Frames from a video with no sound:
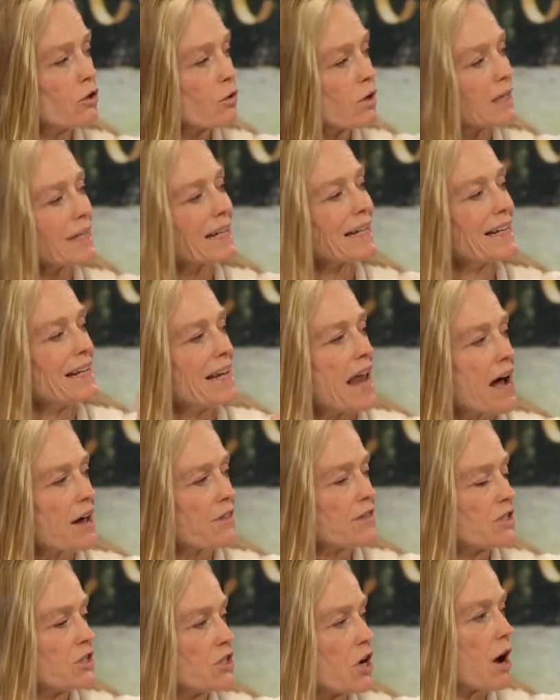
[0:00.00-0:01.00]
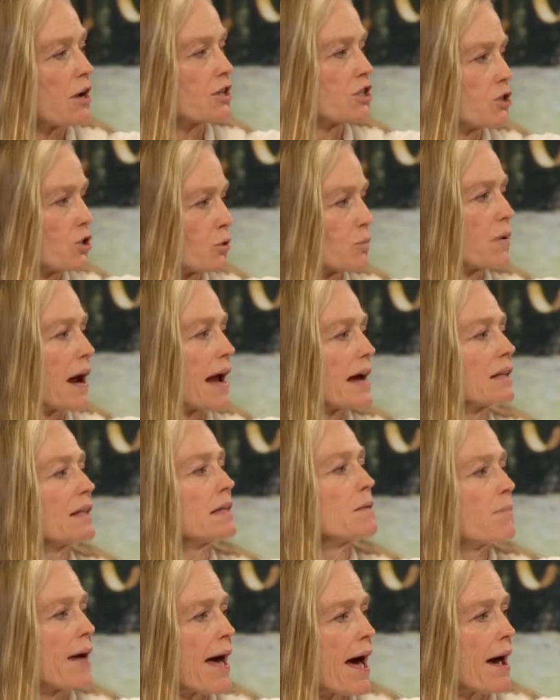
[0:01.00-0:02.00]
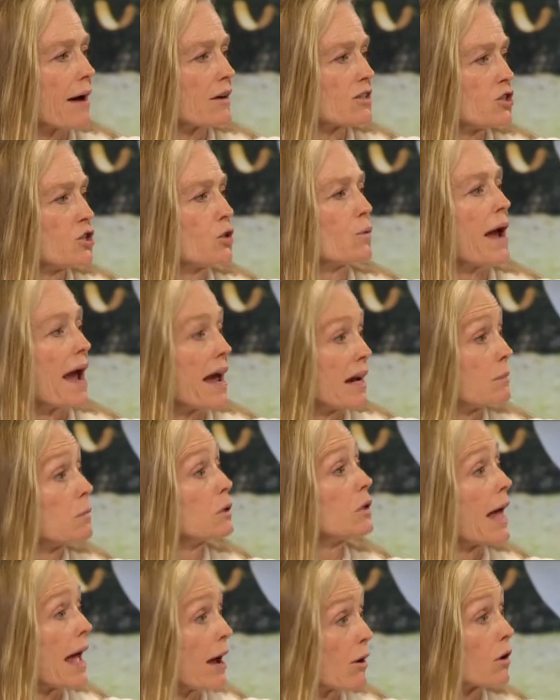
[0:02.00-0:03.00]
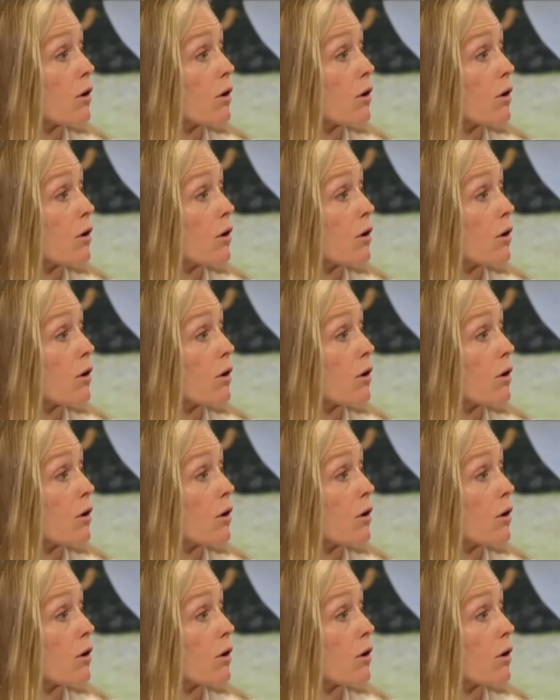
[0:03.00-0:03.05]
you can connect the dots directly to the back to animal activity.